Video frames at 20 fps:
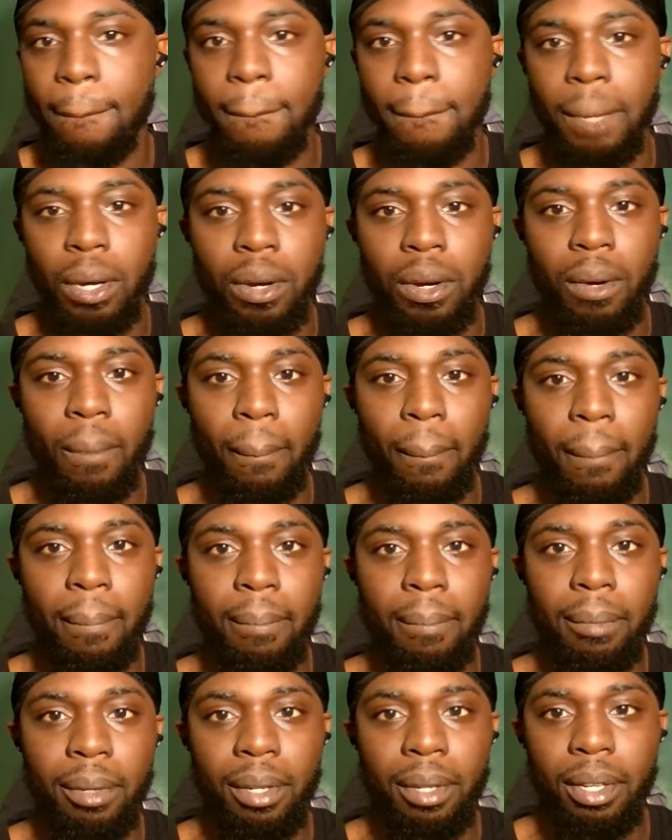Boom.
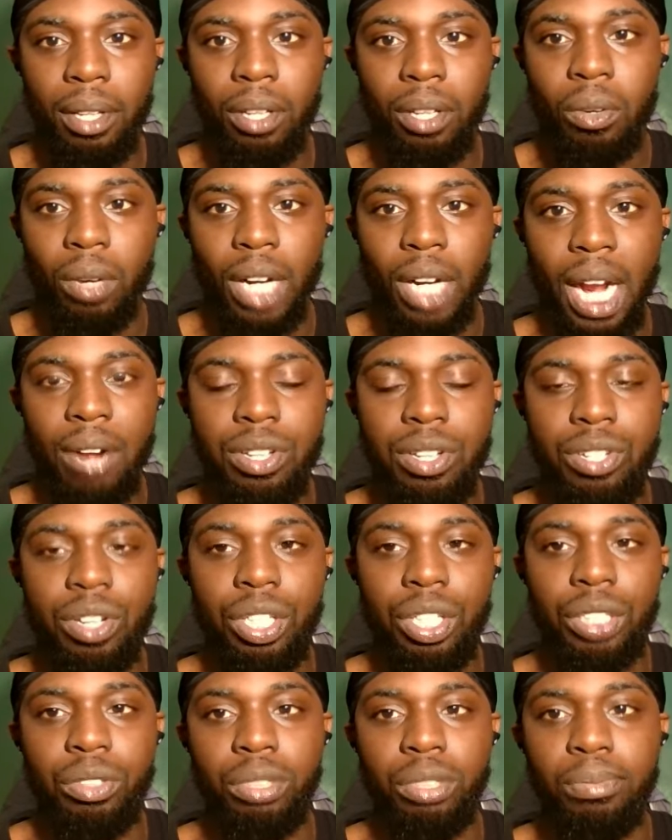1 hour
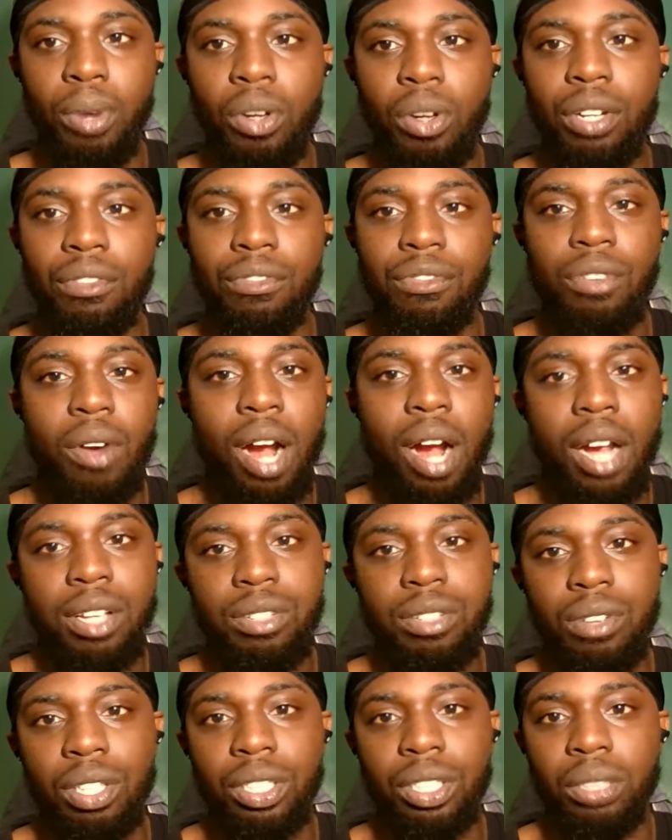structure was broken. 4 hour
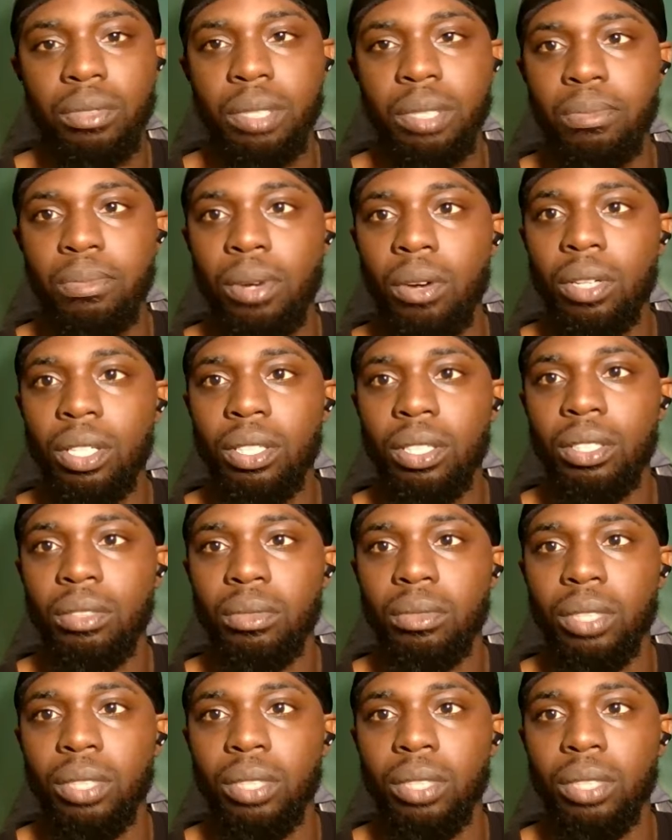structure was broken.